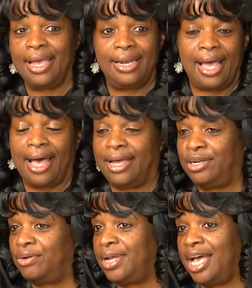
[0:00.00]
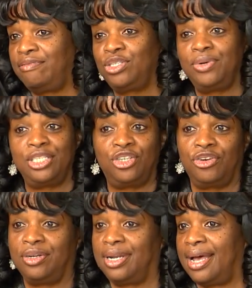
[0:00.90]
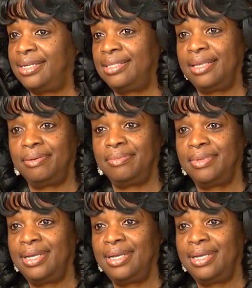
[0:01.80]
and I don't have to internalize them.